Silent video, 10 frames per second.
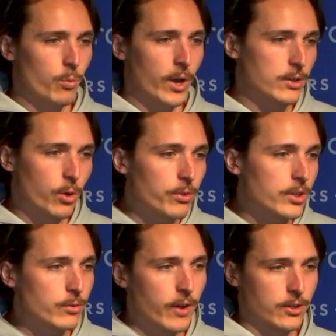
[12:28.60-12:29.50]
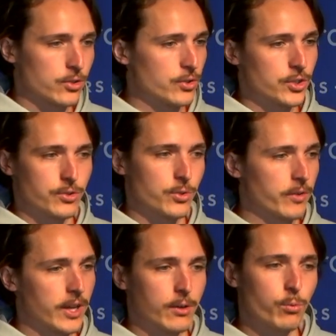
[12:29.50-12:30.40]
don't these functions just sort of
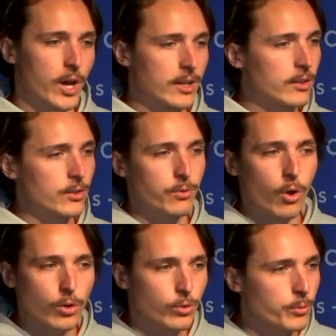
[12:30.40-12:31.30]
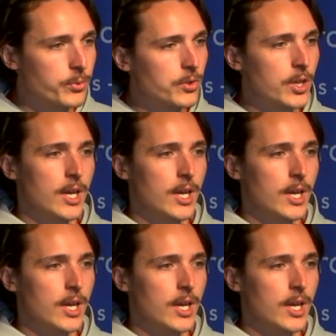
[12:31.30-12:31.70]
like run in these for loops